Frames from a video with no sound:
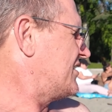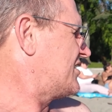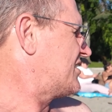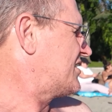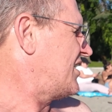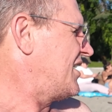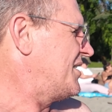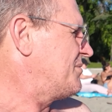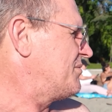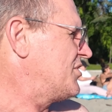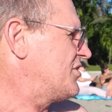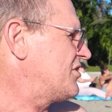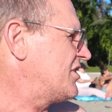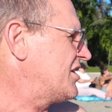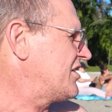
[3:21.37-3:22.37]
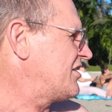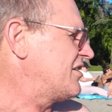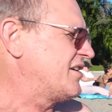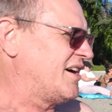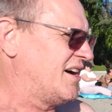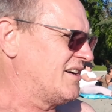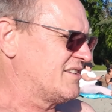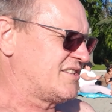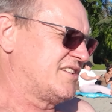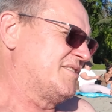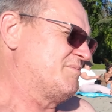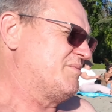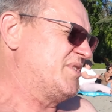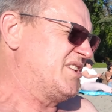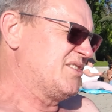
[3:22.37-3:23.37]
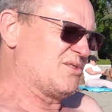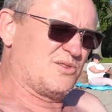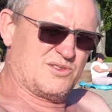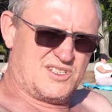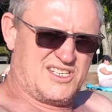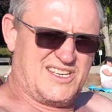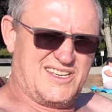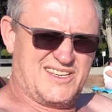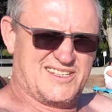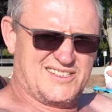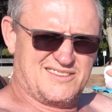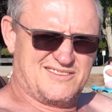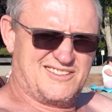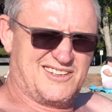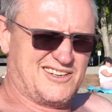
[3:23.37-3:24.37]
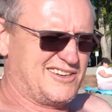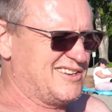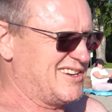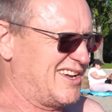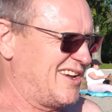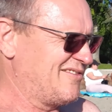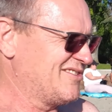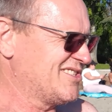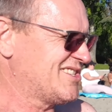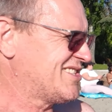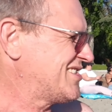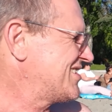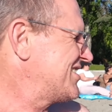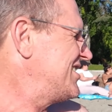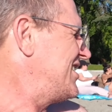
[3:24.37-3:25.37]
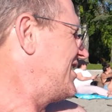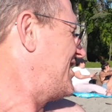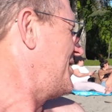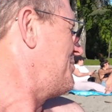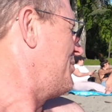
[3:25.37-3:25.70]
It's time you got to go out and be naughty and you know have a sneaky